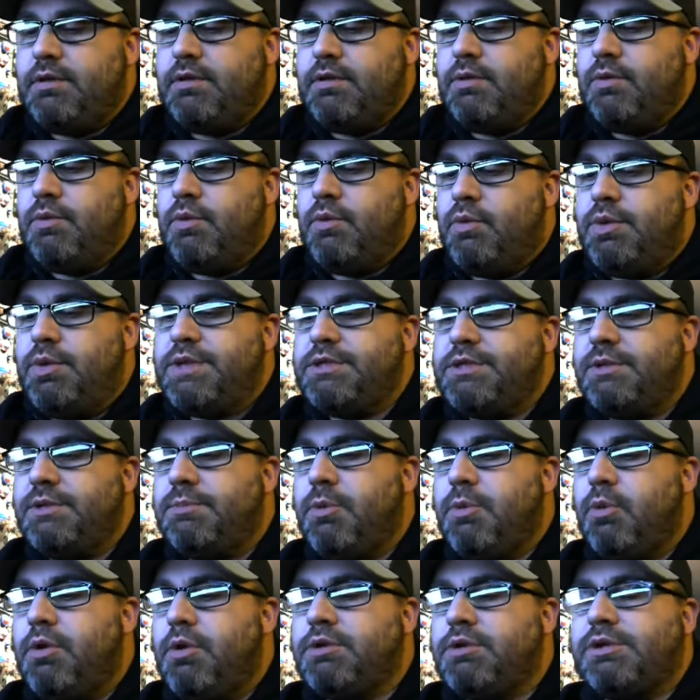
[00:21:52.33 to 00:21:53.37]
Ouija
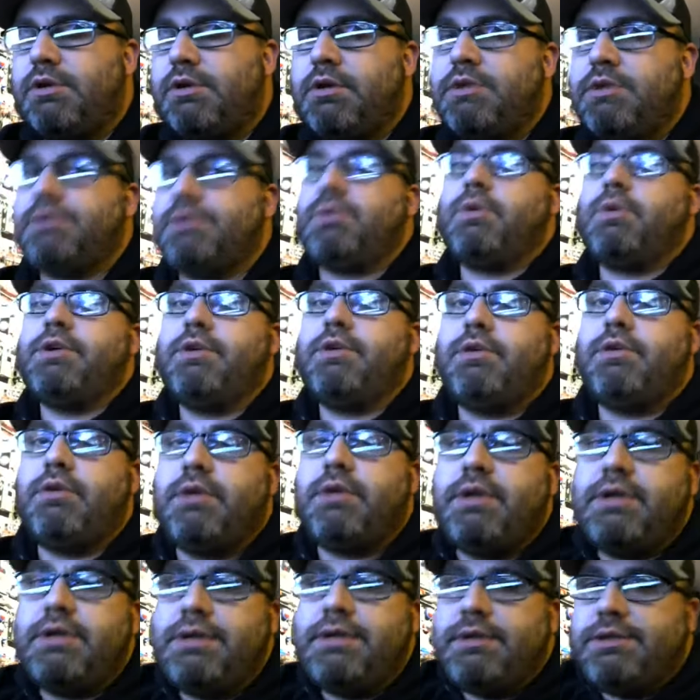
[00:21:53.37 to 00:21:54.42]
boards are as real
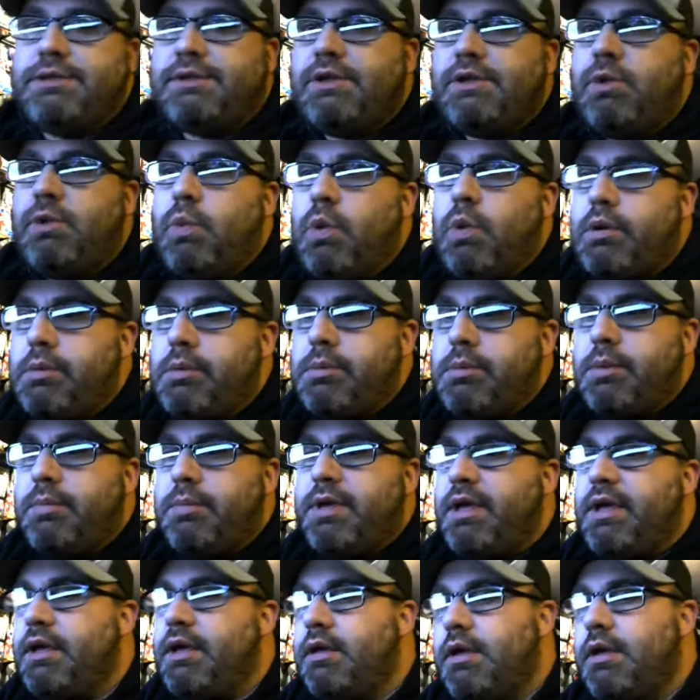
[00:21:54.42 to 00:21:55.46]
as you want them to
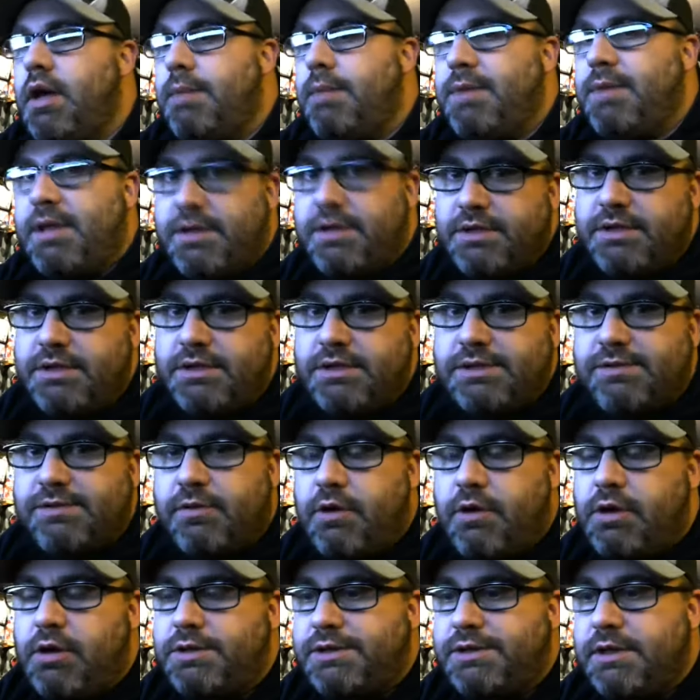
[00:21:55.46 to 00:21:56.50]
be. I mean, as
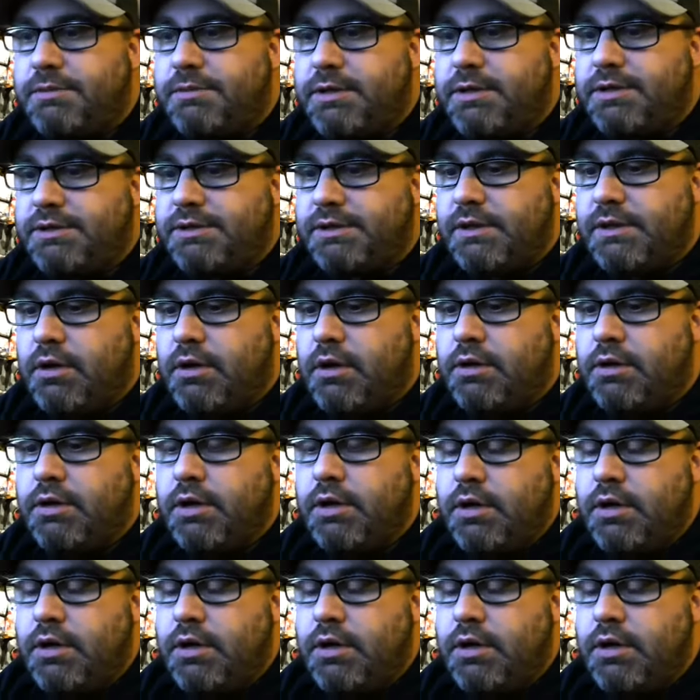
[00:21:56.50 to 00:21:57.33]
far as I'm concerned.